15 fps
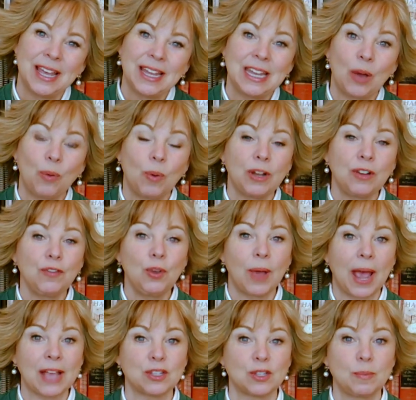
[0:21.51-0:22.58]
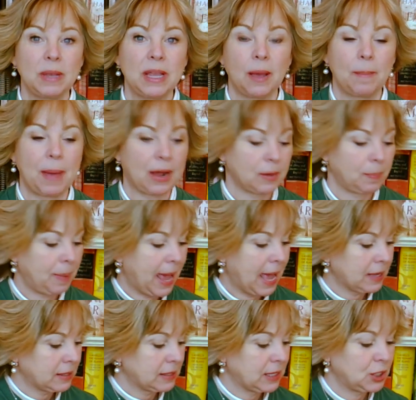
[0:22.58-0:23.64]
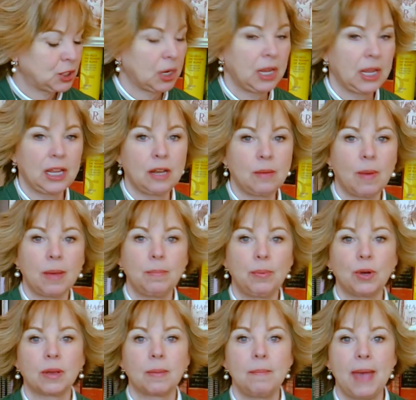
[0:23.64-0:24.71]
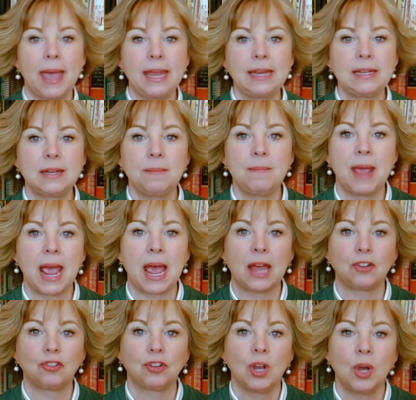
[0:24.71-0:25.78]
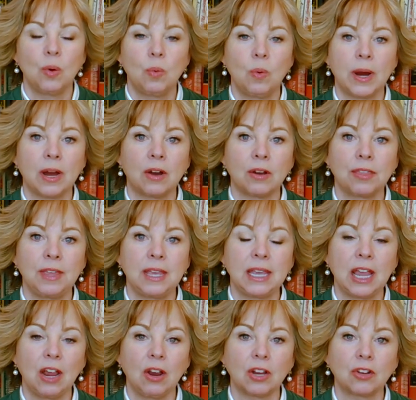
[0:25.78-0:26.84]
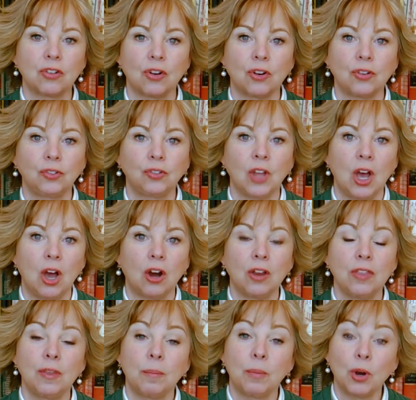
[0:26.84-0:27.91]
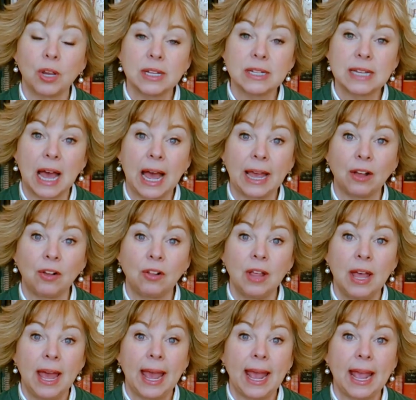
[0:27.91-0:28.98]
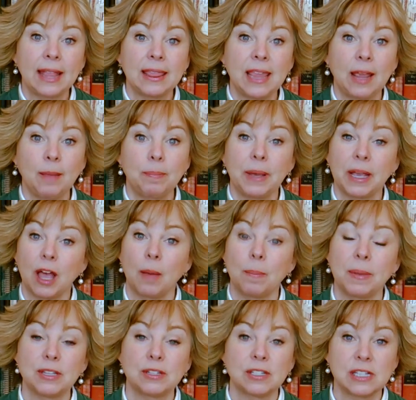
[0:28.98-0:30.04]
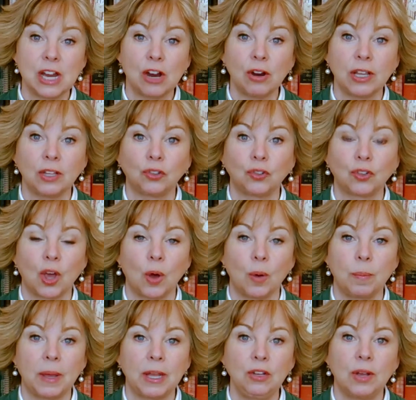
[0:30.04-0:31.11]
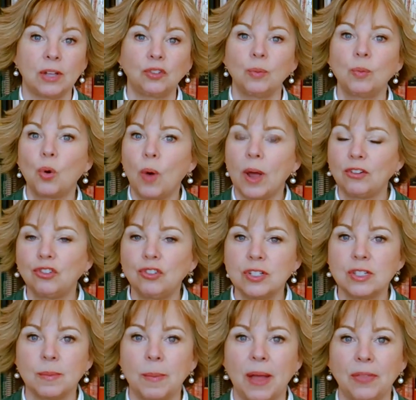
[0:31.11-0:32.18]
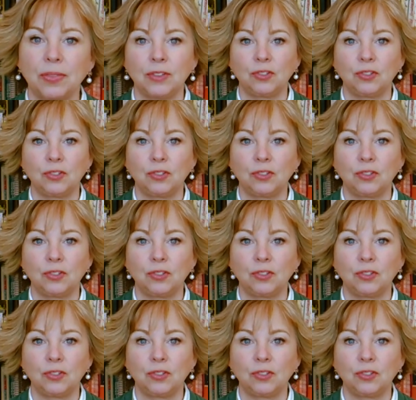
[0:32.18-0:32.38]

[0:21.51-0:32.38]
Now, one of you asked me about a passage in my book Made to Match where the characters are in the mercantile and they pick up a stereoscope, and you had some questions about the